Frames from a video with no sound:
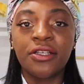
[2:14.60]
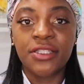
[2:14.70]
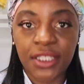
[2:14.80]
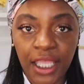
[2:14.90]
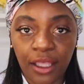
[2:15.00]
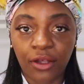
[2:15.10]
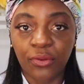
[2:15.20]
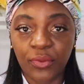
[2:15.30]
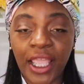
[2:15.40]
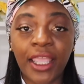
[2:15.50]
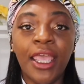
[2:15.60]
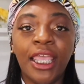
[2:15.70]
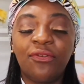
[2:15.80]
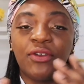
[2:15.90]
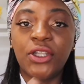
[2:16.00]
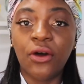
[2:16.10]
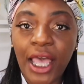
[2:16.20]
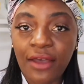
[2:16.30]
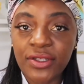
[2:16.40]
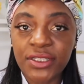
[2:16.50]
scale, right? If you don't
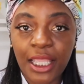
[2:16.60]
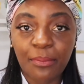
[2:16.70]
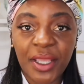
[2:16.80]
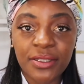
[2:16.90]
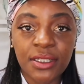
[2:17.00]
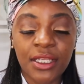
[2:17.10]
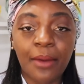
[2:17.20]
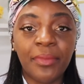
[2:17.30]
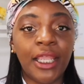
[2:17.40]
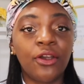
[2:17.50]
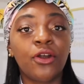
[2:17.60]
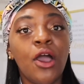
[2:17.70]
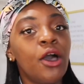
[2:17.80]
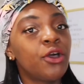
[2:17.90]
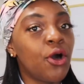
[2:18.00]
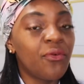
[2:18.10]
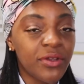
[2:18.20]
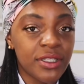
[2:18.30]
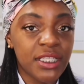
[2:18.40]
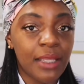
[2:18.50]
have the same base denominator, go for
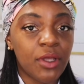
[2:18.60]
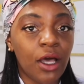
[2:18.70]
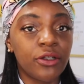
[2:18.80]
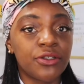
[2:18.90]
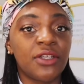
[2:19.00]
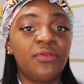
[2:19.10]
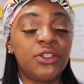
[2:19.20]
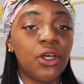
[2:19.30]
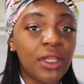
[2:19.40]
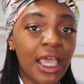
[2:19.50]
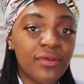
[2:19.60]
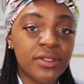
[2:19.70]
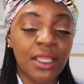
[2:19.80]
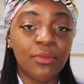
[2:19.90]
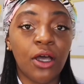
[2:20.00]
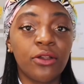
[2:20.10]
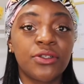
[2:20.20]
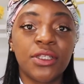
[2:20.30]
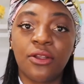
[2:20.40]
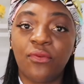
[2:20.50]
the same colors. If you don't have the same colors
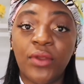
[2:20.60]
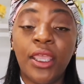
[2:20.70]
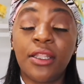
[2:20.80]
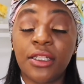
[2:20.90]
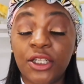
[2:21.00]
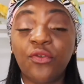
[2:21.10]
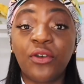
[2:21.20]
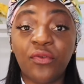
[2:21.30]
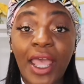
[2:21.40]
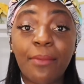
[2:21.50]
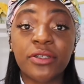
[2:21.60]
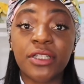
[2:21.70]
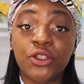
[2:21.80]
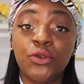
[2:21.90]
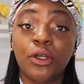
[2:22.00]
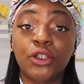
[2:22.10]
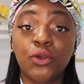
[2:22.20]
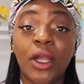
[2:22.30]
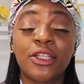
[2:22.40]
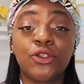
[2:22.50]
in the different fabrics that you are
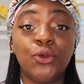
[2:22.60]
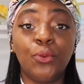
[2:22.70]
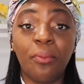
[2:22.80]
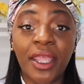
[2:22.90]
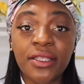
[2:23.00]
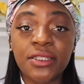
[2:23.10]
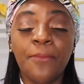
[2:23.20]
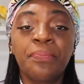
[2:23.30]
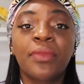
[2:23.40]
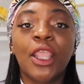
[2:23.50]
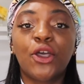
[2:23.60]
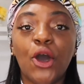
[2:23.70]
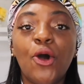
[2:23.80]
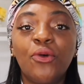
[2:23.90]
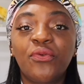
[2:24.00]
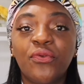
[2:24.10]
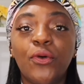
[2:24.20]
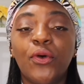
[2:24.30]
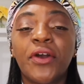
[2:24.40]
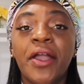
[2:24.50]
trying to mix, go
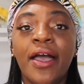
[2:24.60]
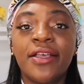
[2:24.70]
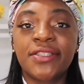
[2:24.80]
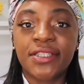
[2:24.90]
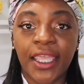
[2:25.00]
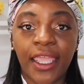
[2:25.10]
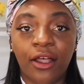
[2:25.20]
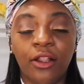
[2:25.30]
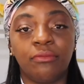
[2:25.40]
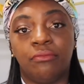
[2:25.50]
for scale,